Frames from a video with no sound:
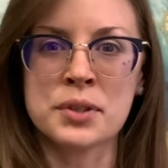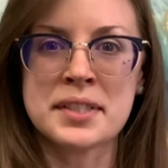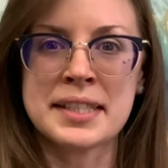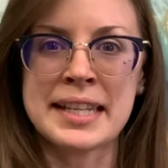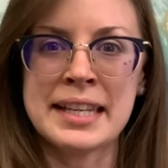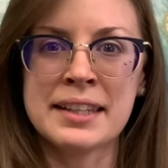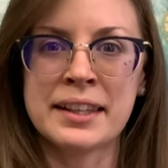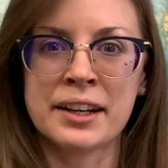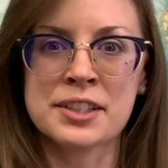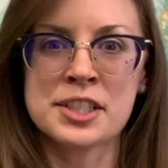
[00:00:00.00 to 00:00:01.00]
see
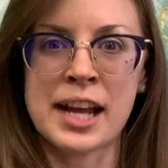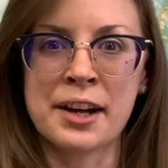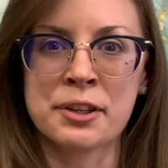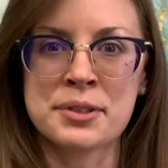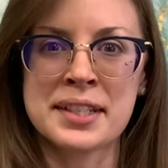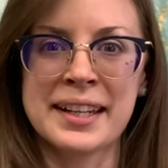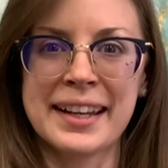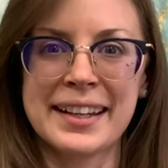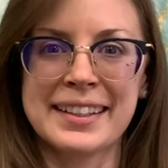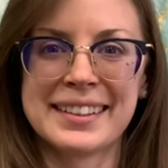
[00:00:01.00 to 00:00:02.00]
their shadow
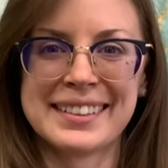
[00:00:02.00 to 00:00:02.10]
today.